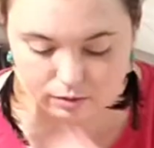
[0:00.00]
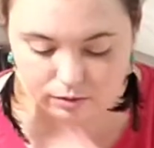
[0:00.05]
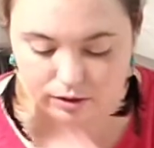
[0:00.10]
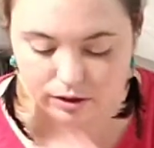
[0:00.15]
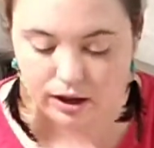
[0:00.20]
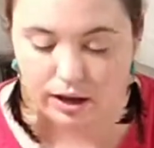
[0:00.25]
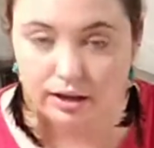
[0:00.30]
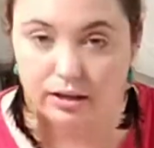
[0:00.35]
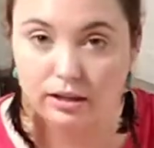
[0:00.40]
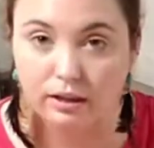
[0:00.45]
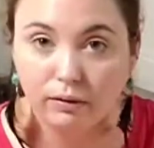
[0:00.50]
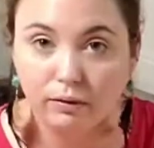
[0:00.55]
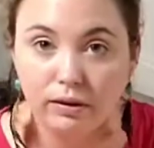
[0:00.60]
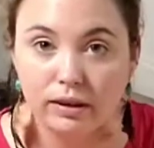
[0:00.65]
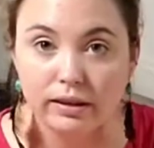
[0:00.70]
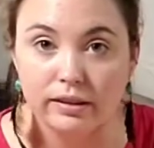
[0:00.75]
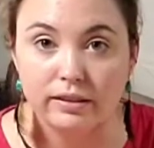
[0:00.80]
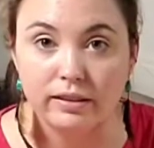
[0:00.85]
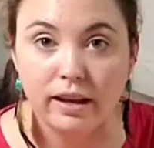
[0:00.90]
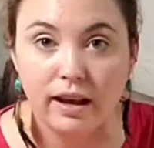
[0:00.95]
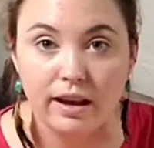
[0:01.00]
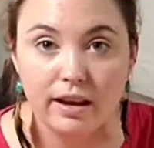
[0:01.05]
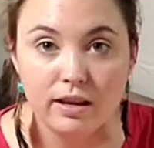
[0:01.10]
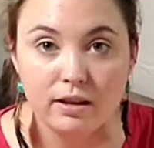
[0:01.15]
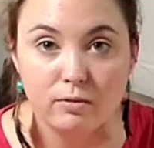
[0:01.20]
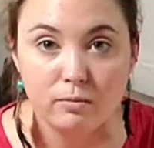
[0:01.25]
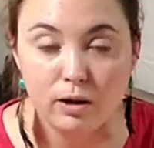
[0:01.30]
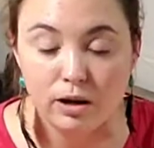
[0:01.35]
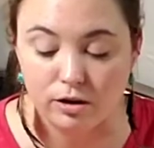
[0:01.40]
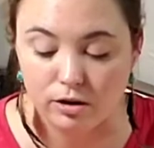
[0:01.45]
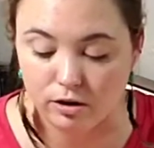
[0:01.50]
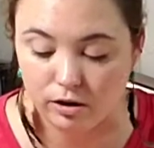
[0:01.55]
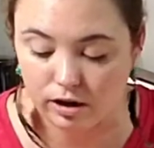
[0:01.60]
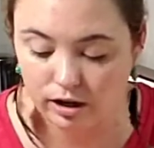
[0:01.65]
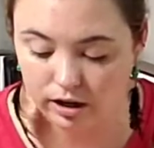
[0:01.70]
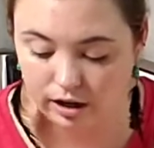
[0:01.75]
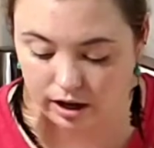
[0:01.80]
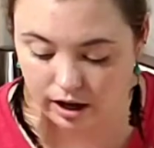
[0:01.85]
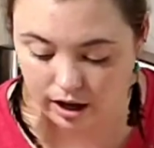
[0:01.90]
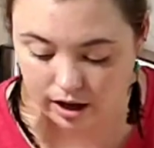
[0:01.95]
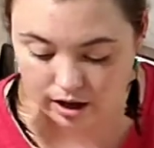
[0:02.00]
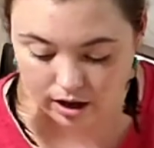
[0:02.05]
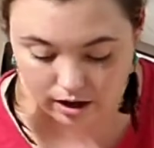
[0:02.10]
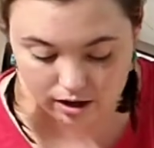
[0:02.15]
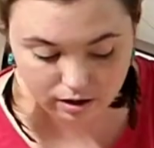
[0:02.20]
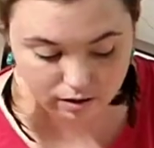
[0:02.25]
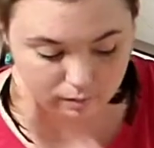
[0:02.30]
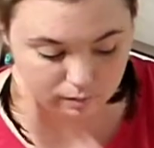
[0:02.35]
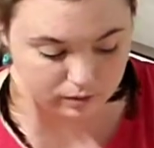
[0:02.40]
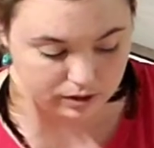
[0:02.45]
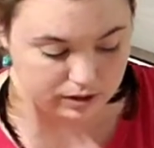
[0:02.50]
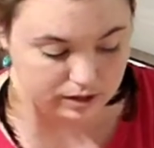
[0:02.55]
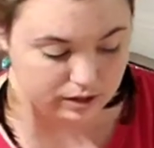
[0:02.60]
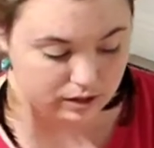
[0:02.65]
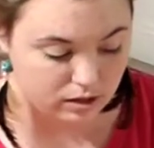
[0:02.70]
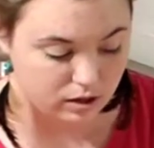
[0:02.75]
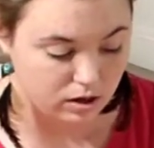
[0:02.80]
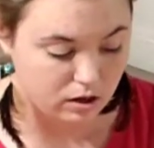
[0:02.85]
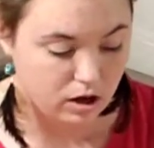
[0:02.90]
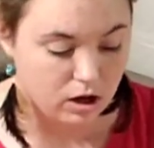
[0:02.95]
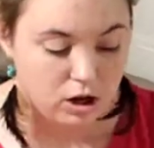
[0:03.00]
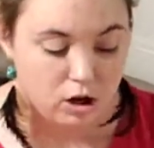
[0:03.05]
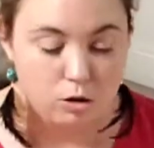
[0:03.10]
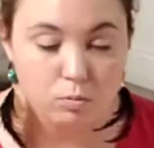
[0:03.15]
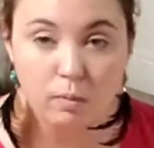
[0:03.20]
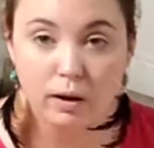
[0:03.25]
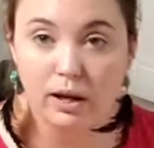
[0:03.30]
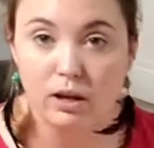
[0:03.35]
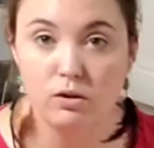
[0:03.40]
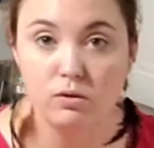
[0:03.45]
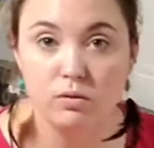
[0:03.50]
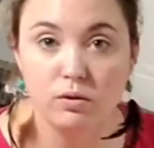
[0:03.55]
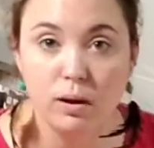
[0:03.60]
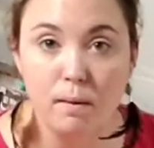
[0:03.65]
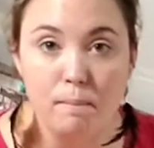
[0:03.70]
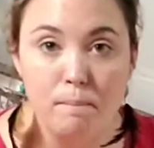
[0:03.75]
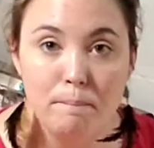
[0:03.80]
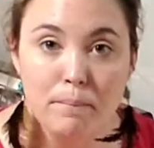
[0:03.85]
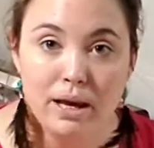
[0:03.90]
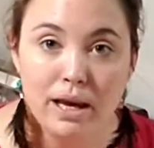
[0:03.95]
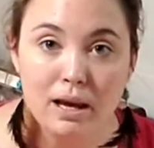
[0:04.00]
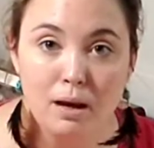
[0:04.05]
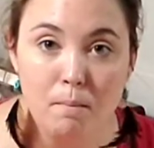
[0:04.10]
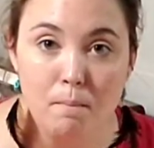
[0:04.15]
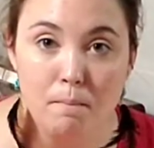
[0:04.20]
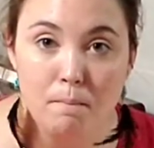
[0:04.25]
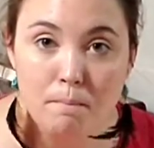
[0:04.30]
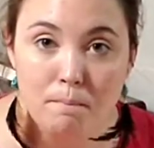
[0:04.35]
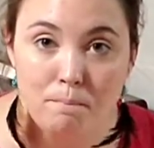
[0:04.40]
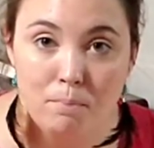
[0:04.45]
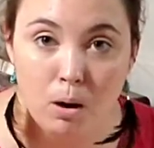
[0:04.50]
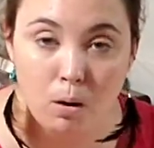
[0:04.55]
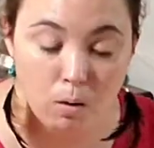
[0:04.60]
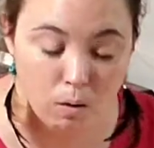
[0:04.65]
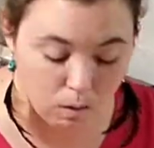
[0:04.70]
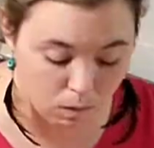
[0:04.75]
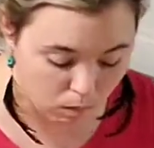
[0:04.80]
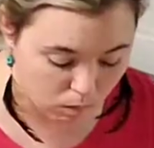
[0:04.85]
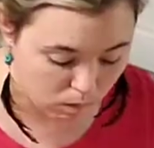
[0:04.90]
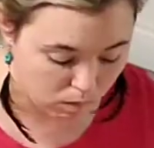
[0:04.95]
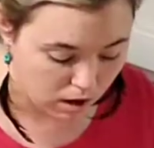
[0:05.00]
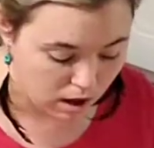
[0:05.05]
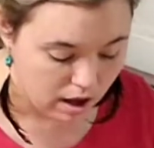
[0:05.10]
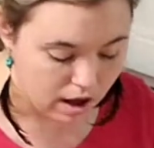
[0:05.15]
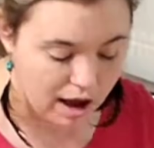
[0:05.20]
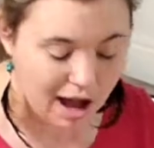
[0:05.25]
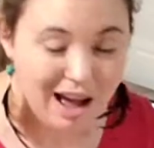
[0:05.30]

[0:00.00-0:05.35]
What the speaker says: You got different size measuring cups. You might use a big bowl.